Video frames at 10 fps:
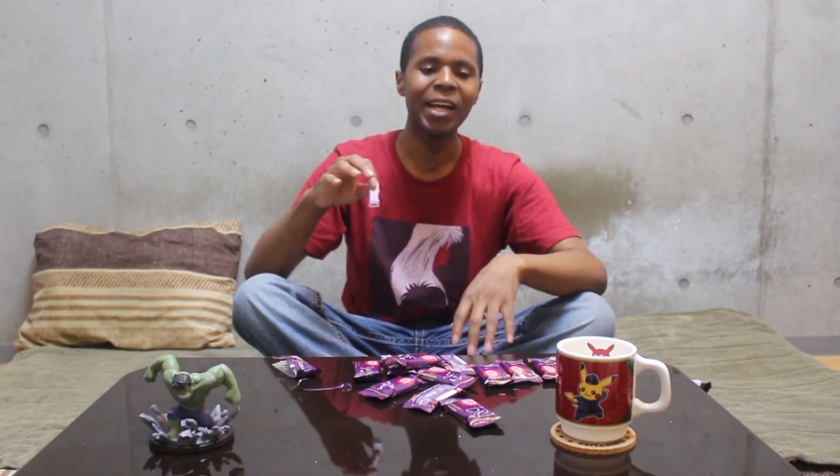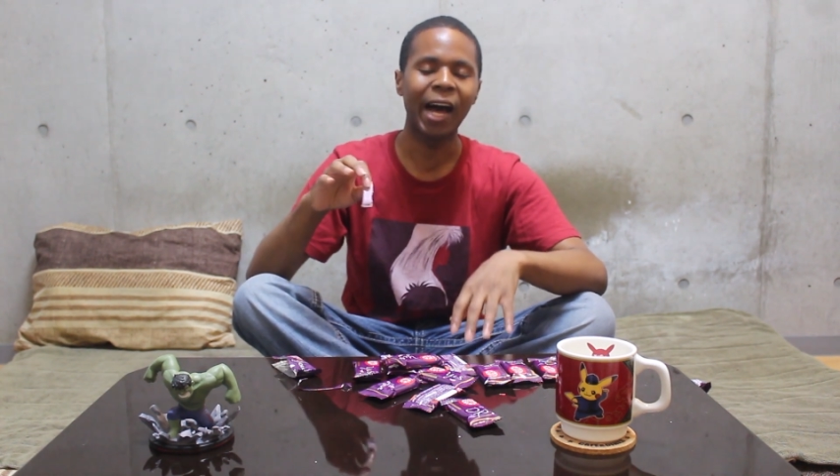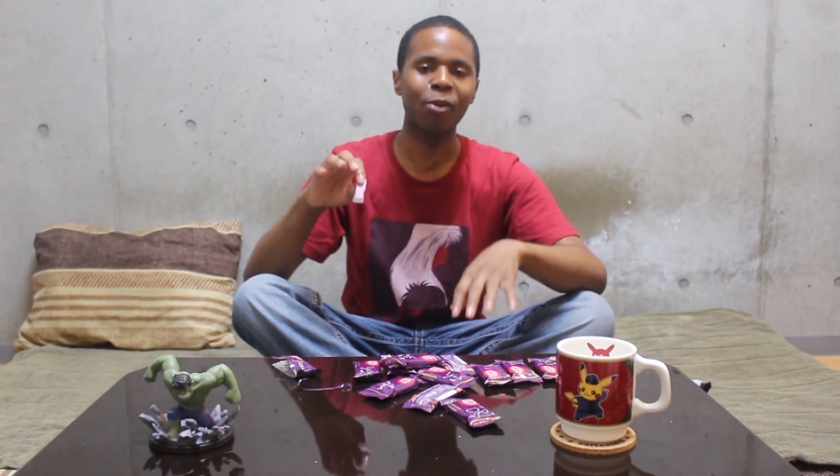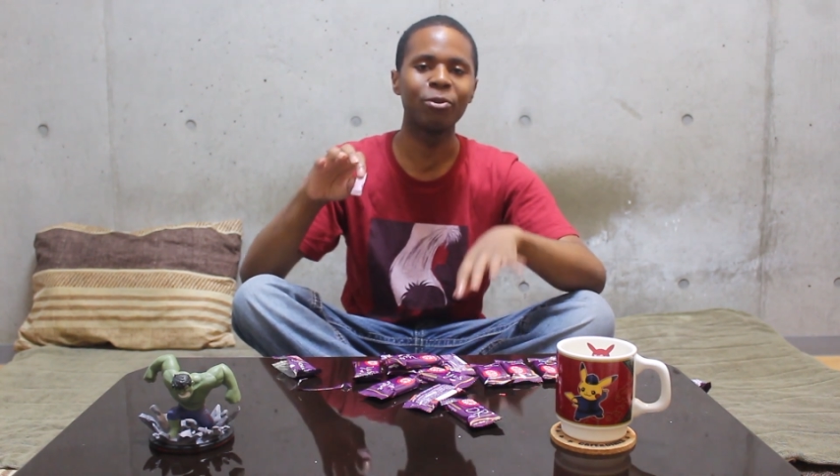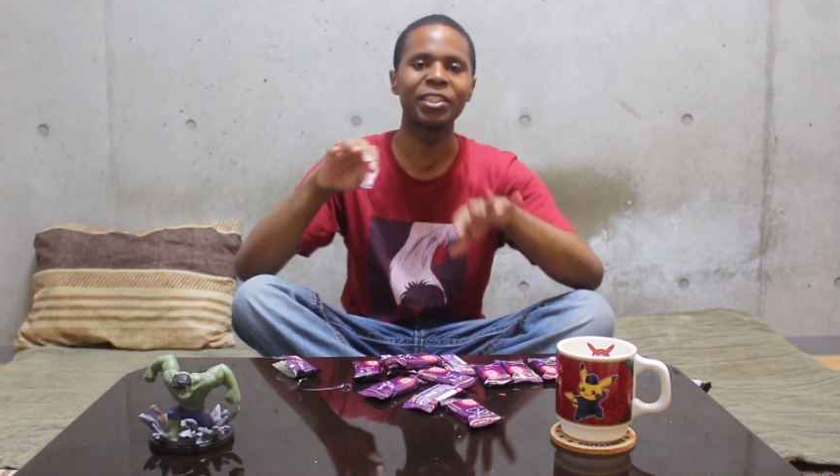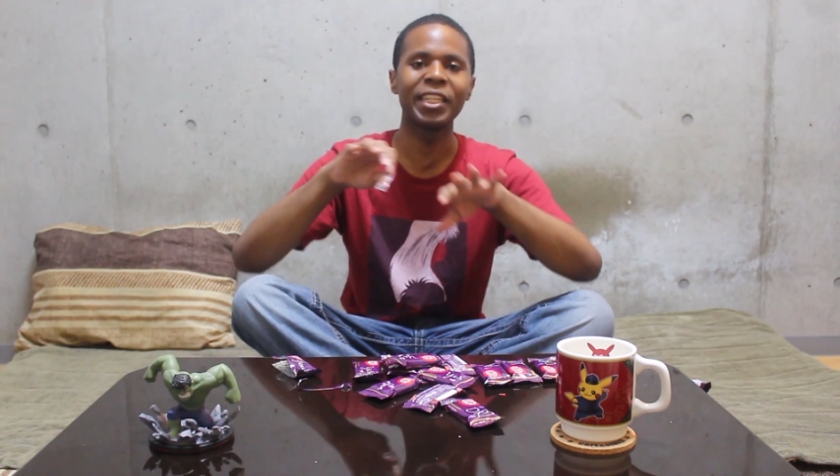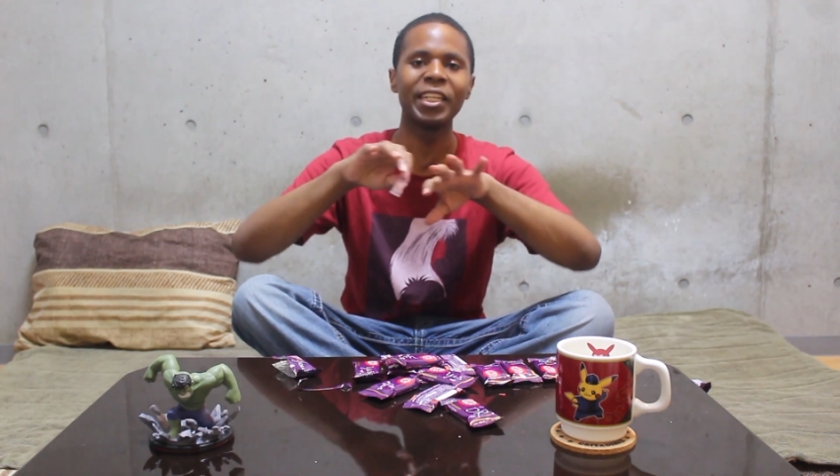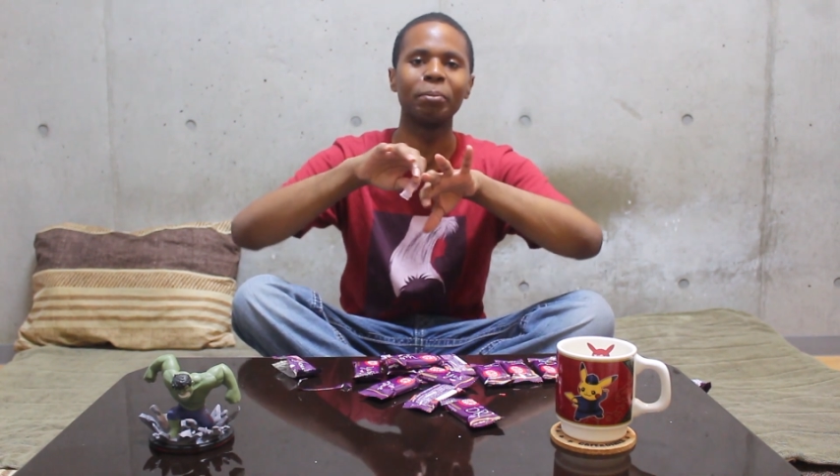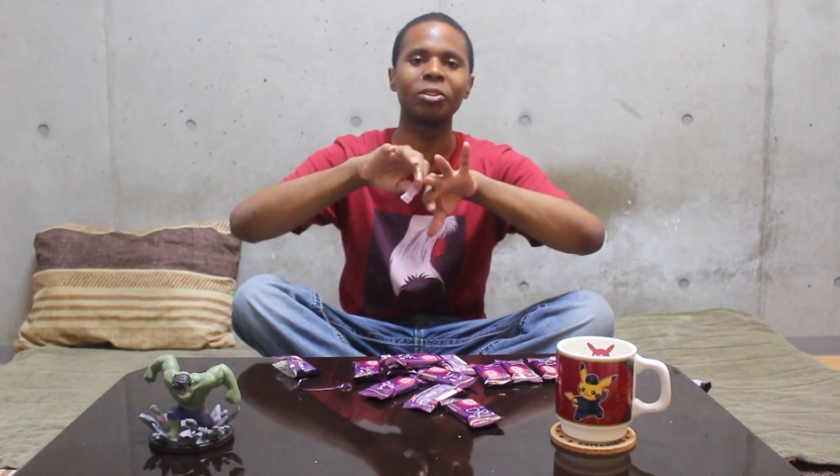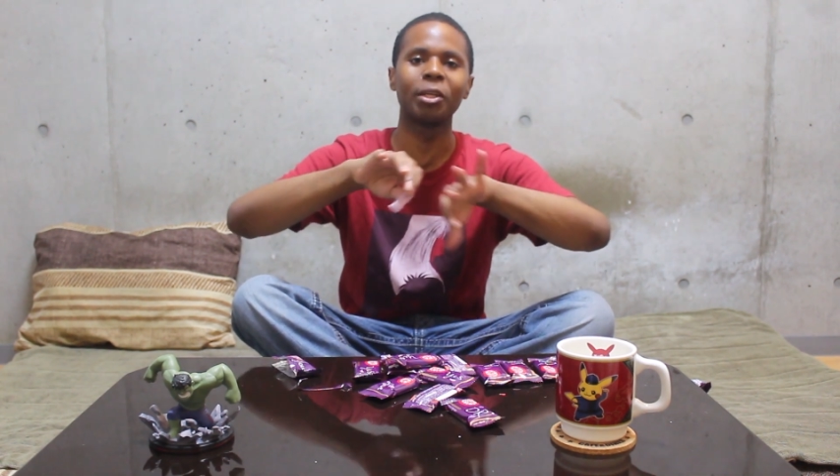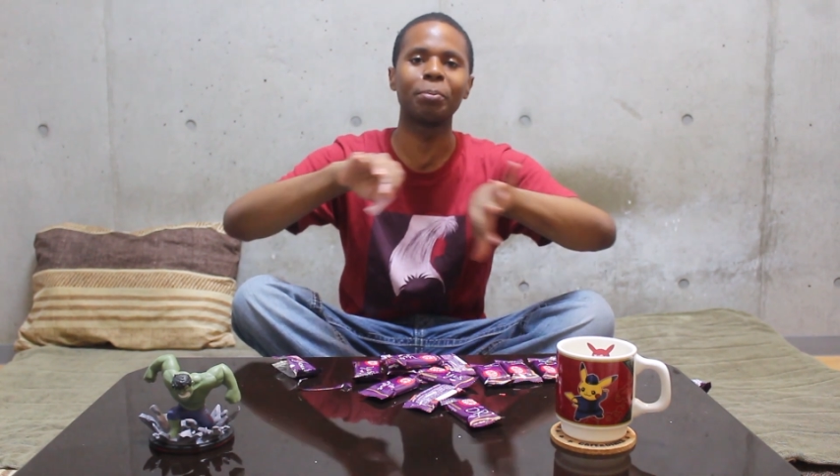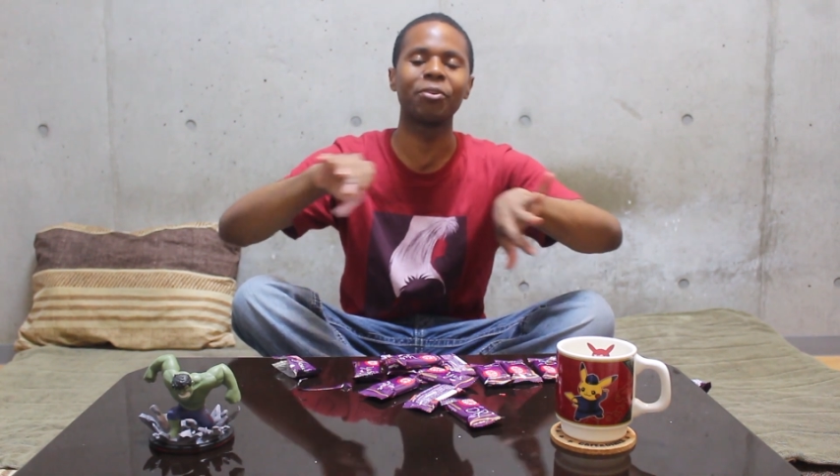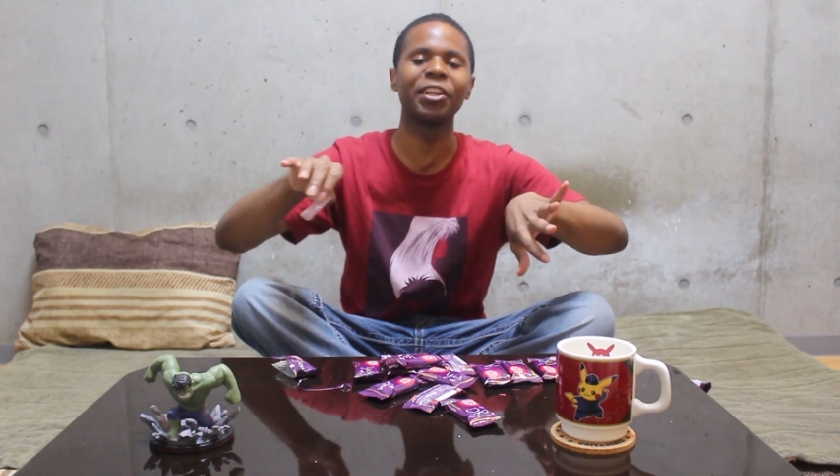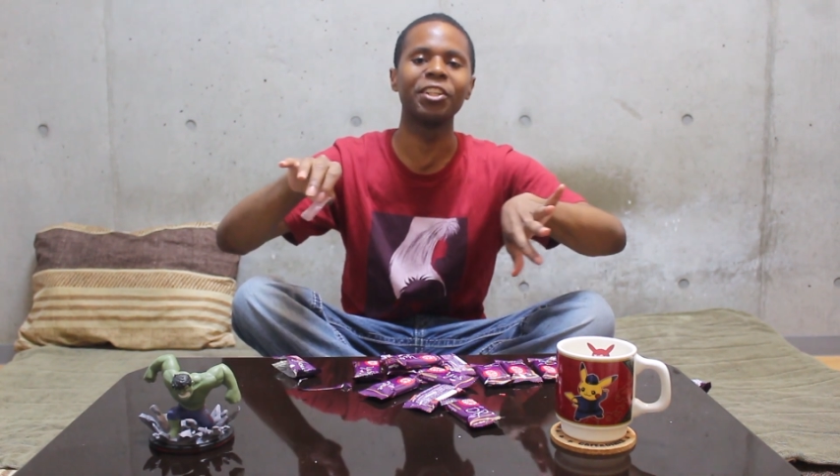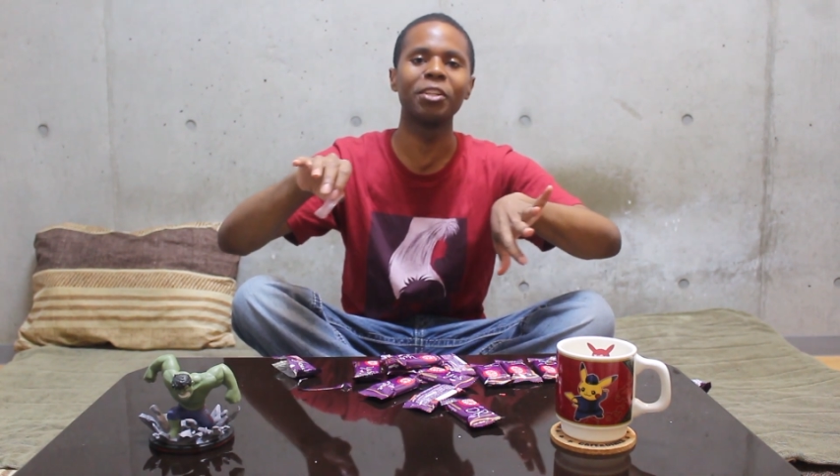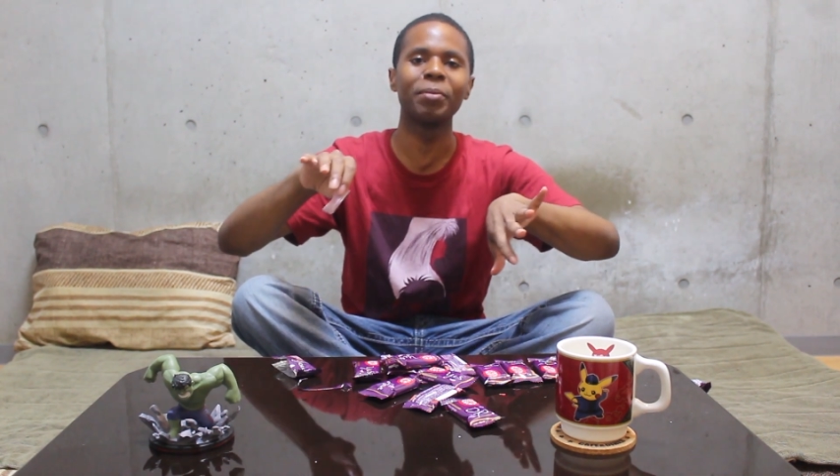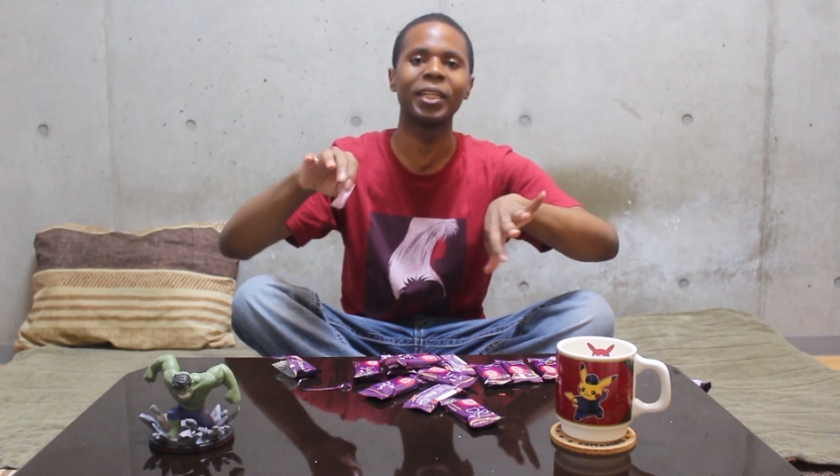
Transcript: I always end up separating them.